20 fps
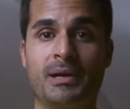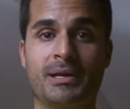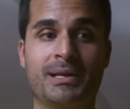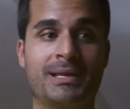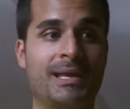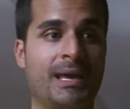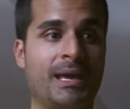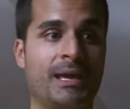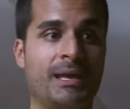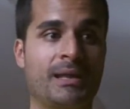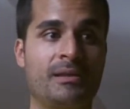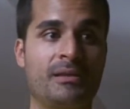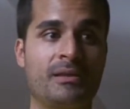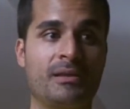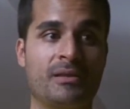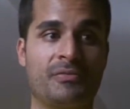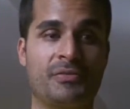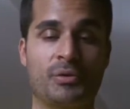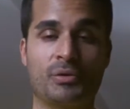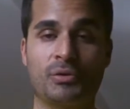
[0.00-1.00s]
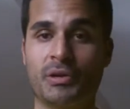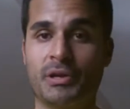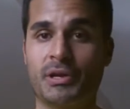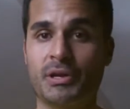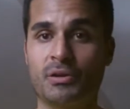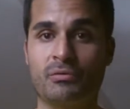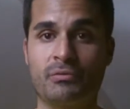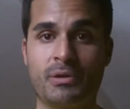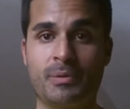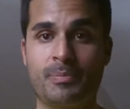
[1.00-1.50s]
again, if you're
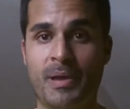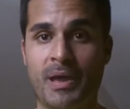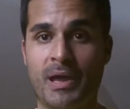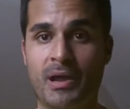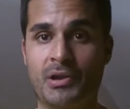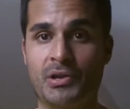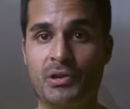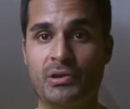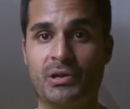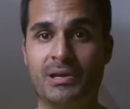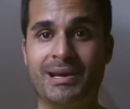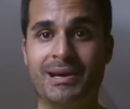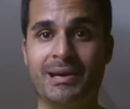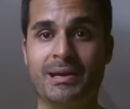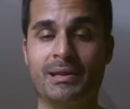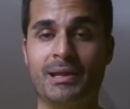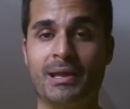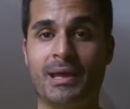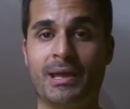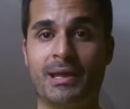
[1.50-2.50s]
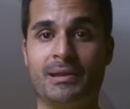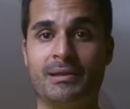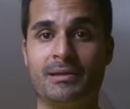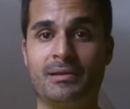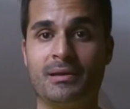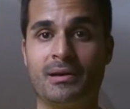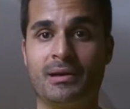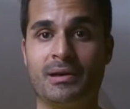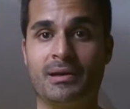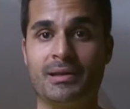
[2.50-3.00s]
looking to repair your gut and
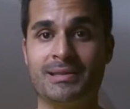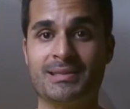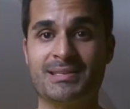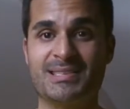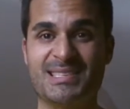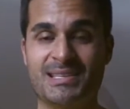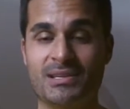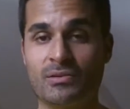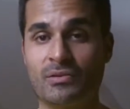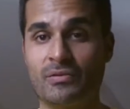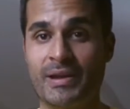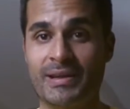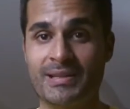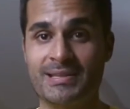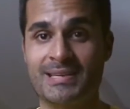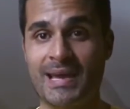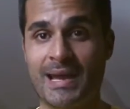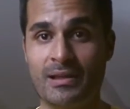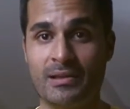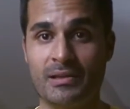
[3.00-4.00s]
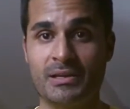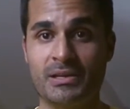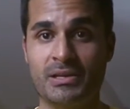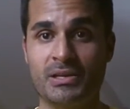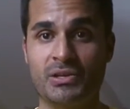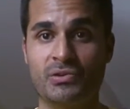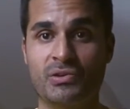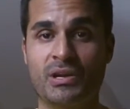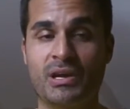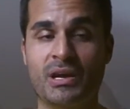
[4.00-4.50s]
uh, instill vitality
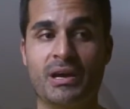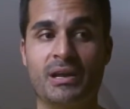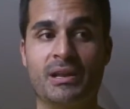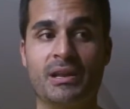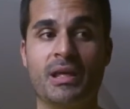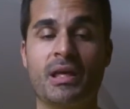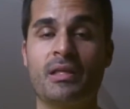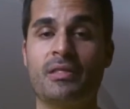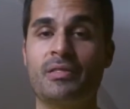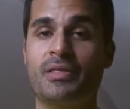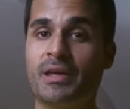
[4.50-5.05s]
in your gut,